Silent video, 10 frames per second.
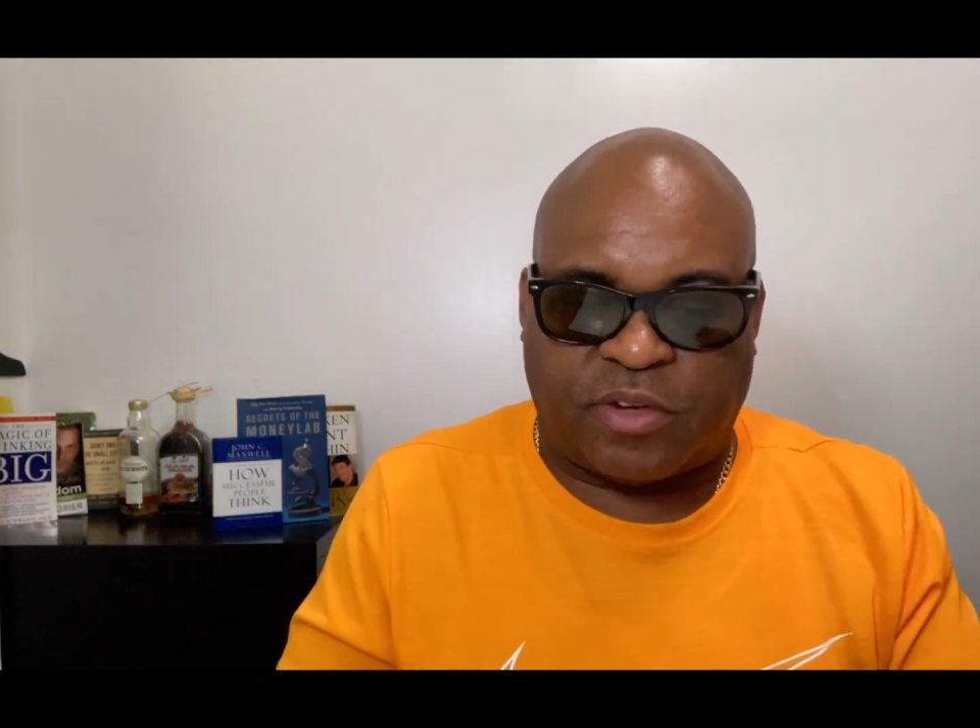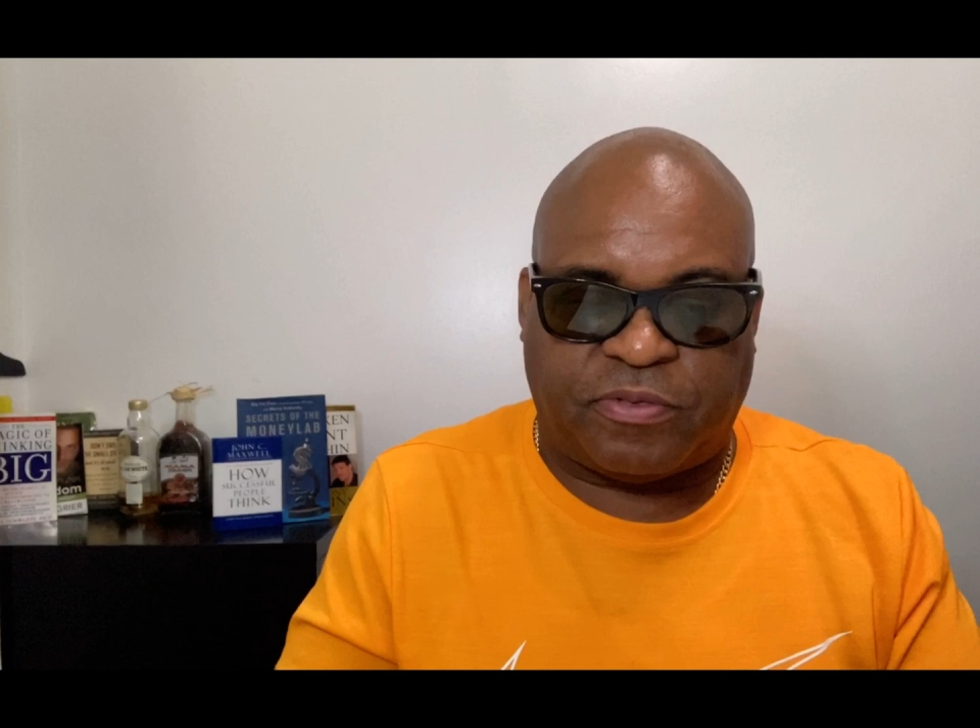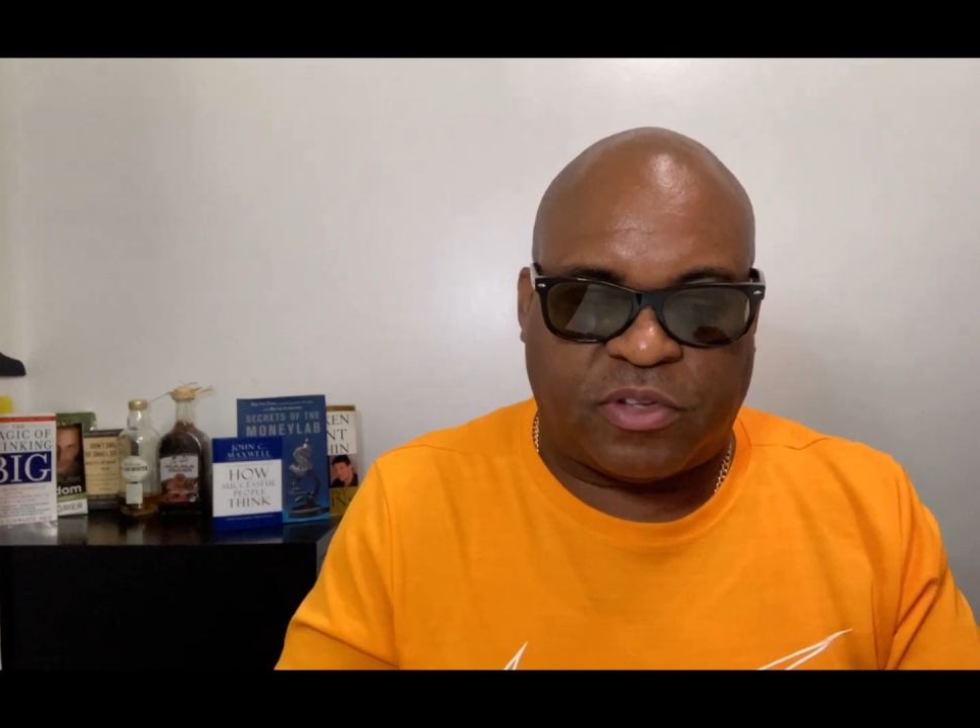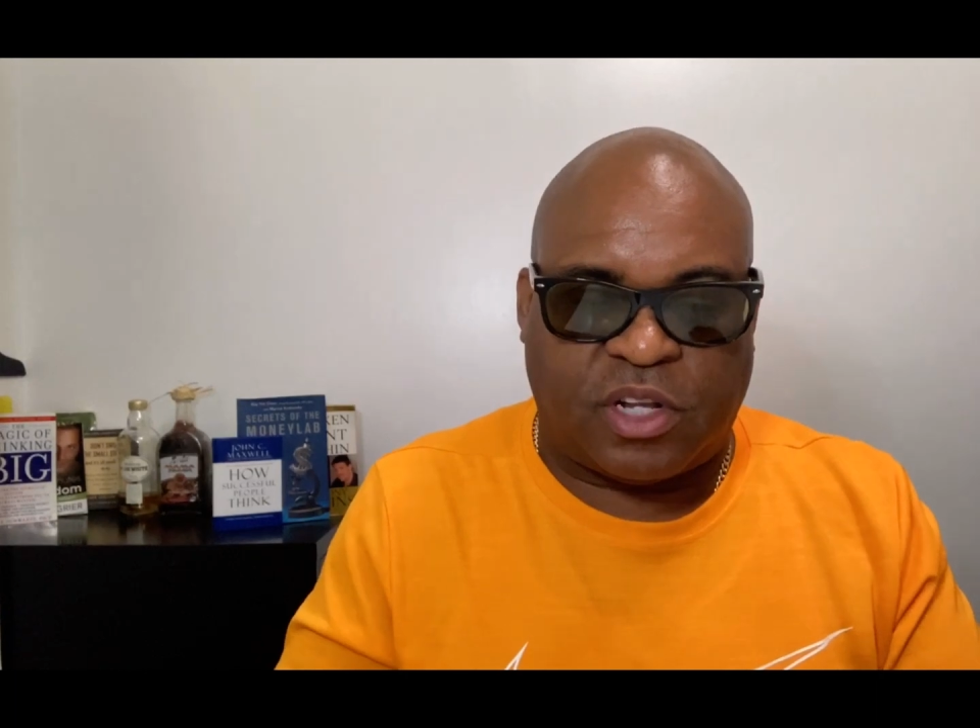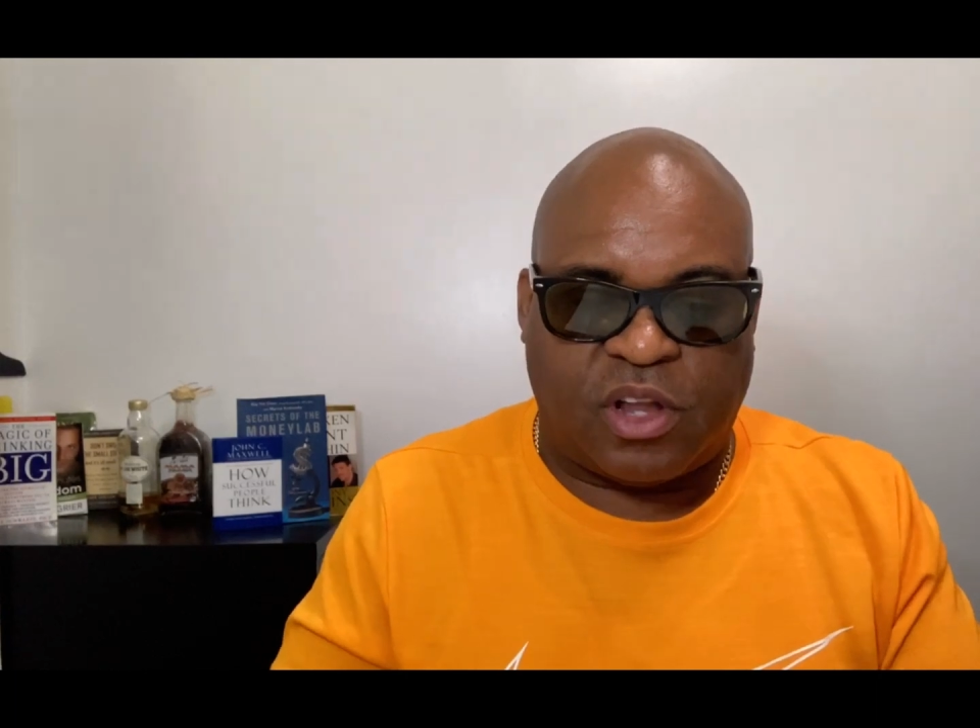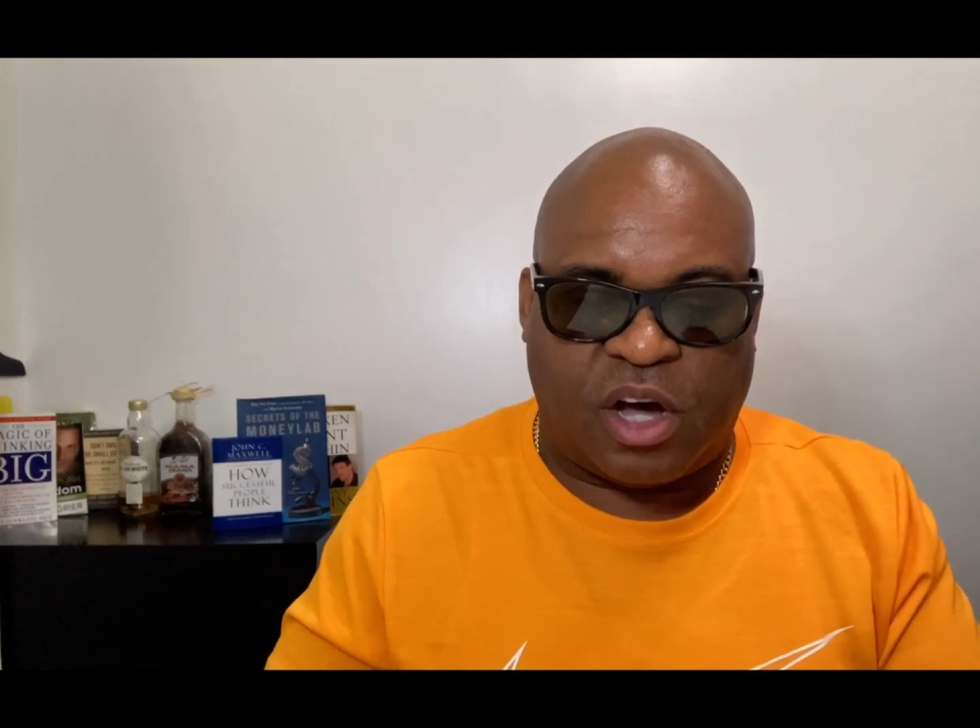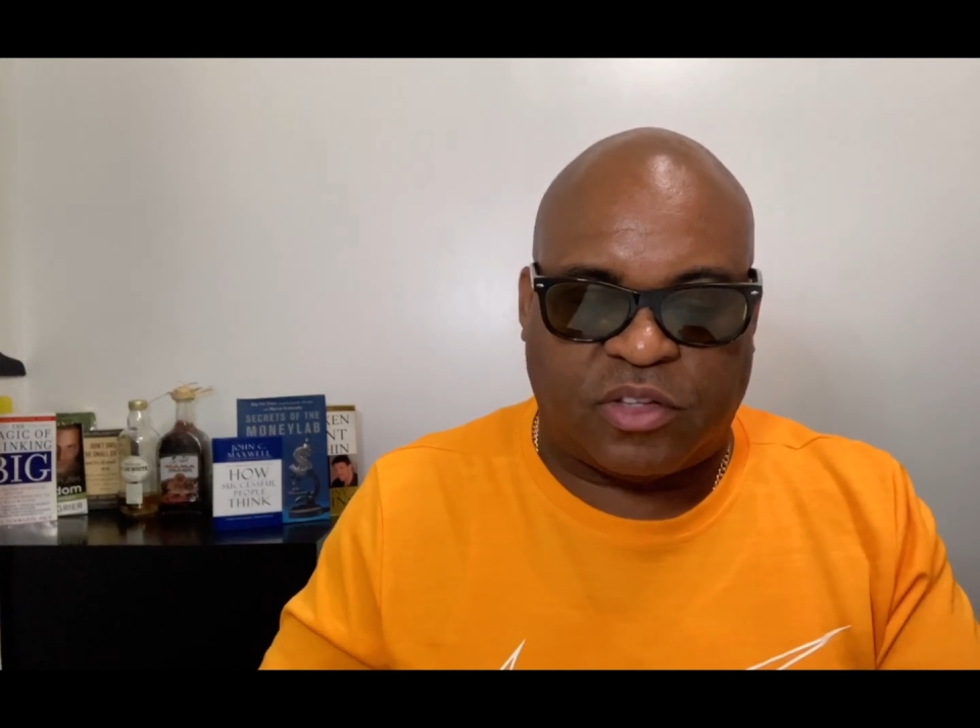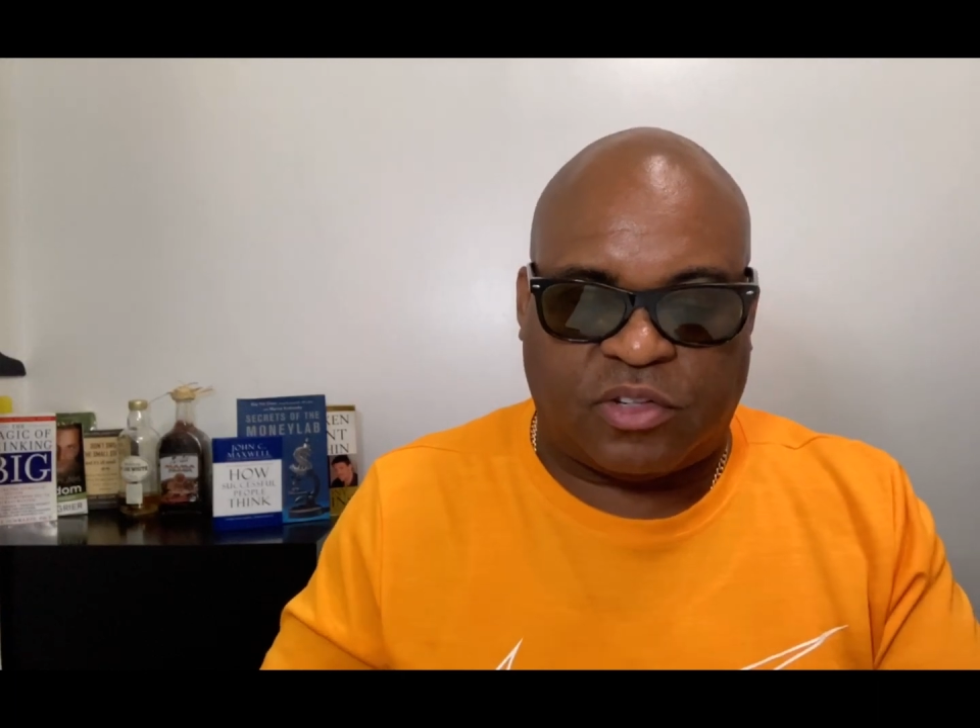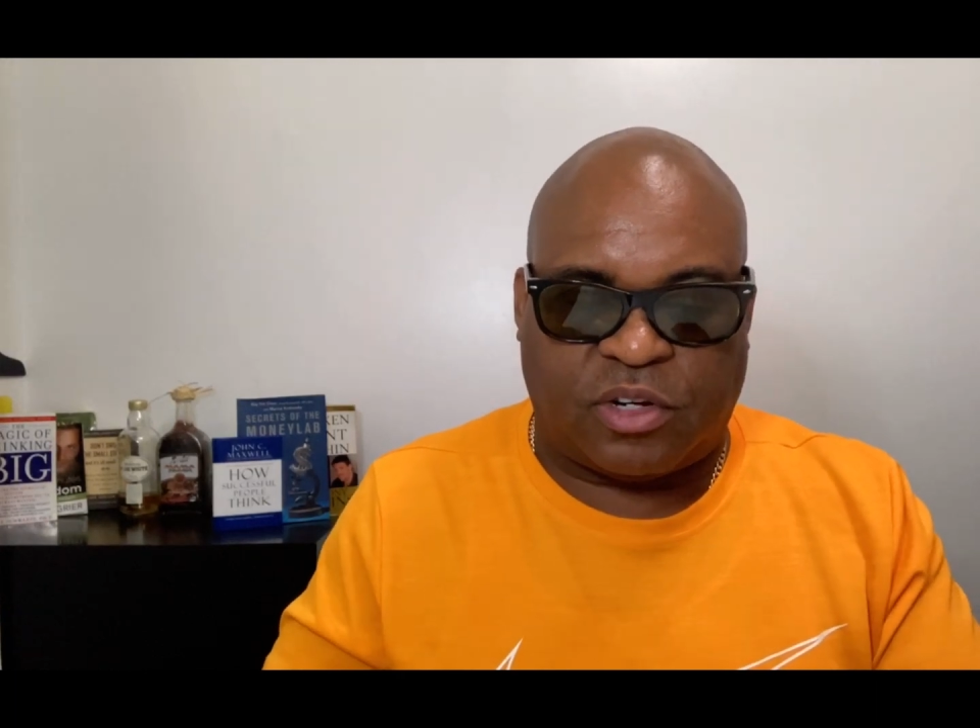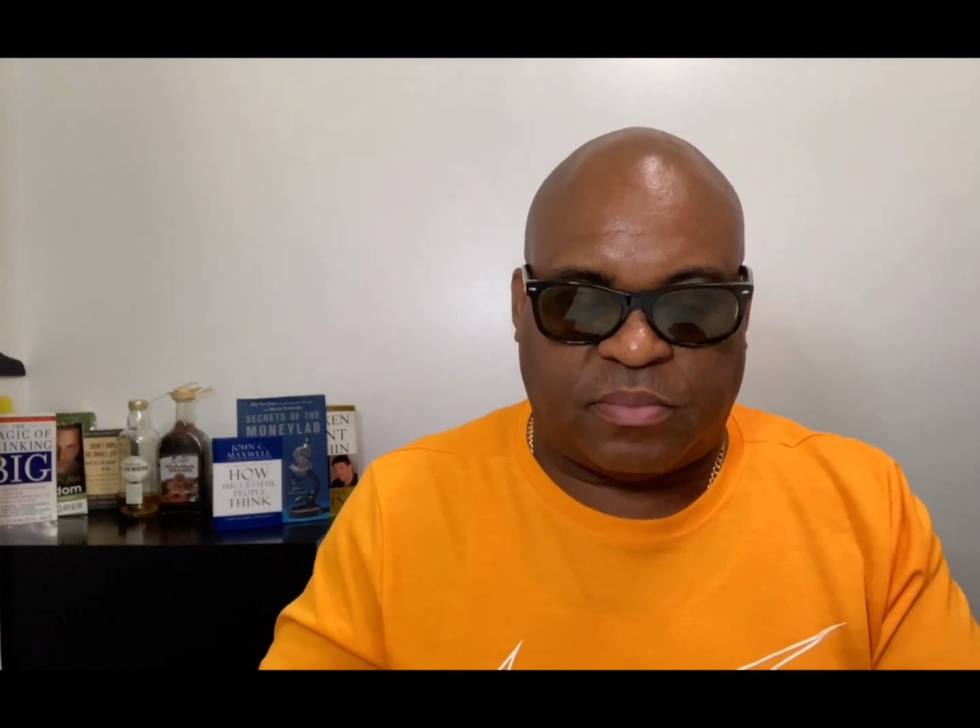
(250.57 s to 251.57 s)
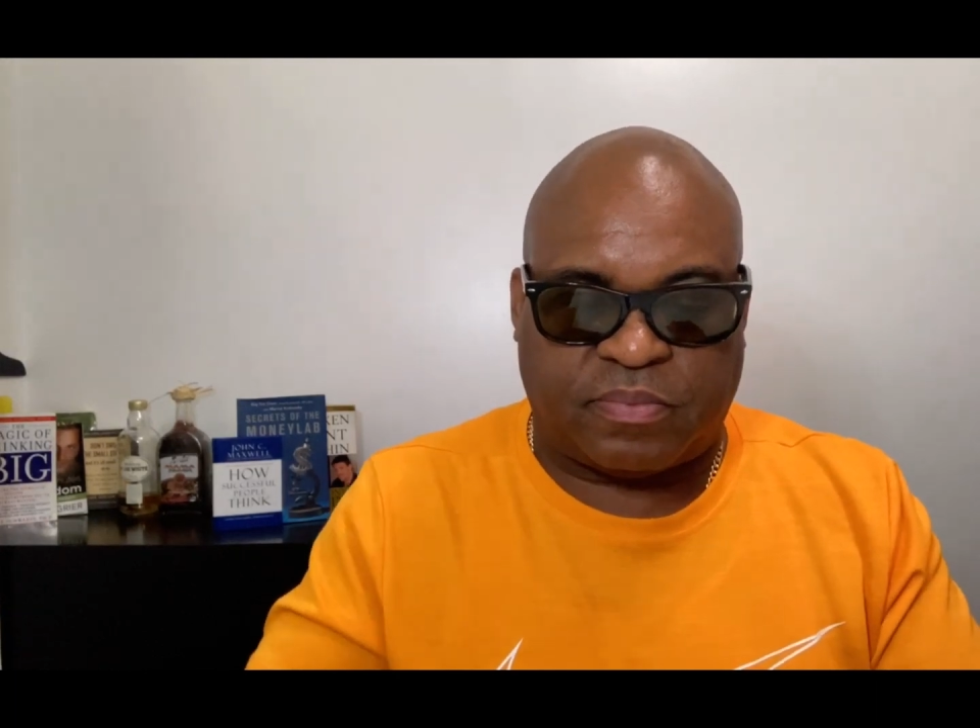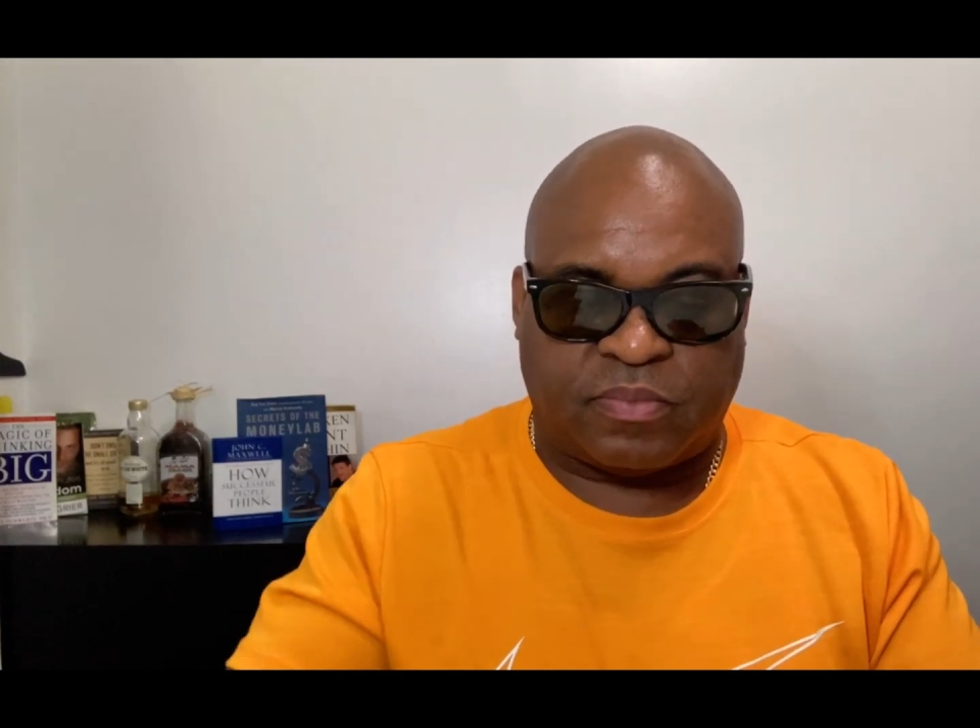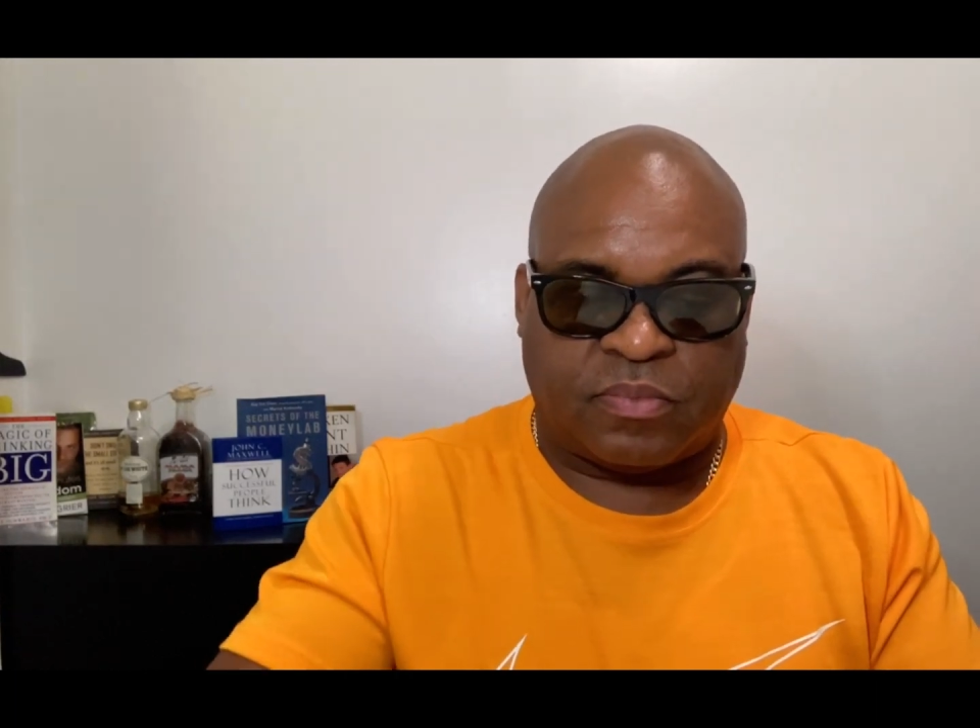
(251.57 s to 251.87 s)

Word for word: for the long term.